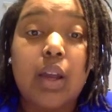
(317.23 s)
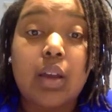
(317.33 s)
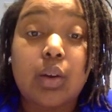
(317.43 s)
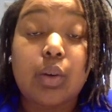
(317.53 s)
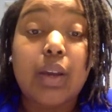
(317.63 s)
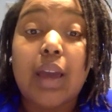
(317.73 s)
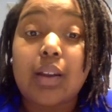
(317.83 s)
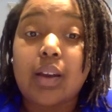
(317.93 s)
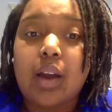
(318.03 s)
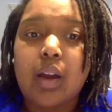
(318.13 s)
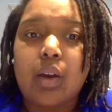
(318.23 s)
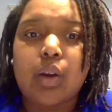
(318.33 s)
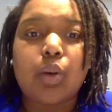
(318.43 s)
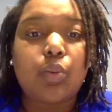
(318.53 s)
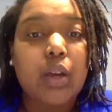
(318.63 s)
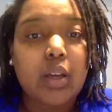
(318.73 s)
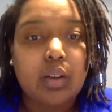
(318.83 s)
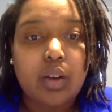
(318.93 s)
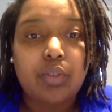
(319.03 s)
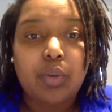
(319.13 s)
creating our
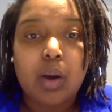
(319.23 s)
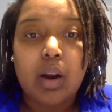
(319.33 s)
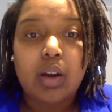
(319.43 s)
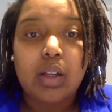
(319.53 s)
curricula for our